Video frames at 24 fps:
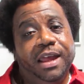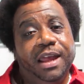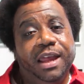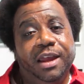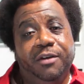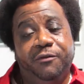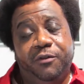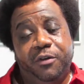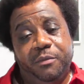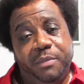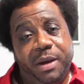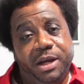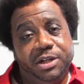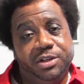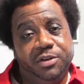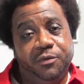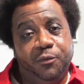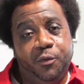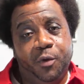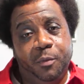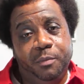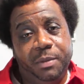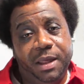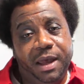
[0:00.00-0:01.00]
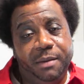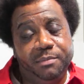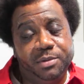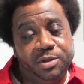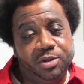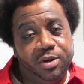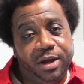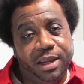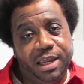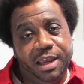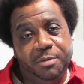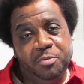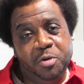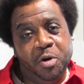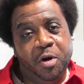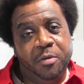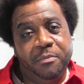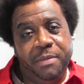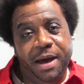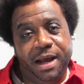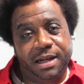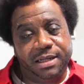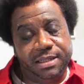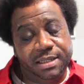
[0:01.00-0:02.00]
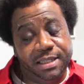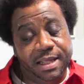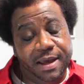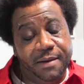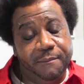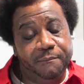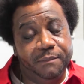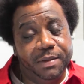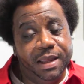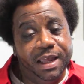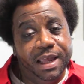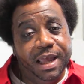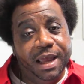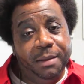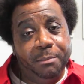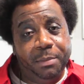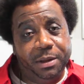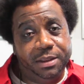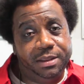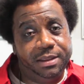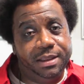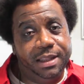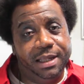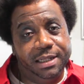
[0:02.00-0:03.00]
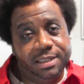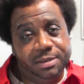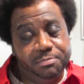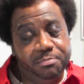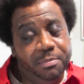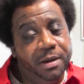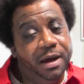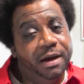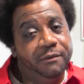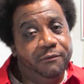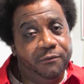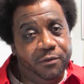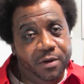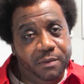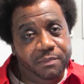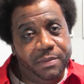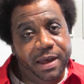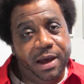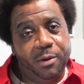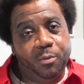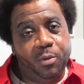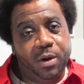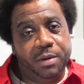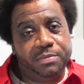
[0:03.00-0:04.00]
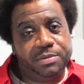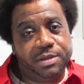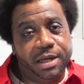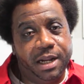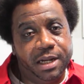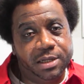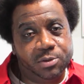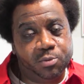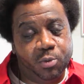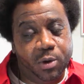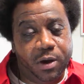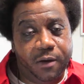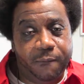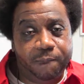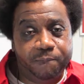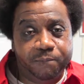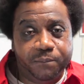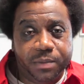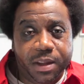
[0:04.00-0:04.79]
information from them, so I keep going back to them. But it's from that website as well.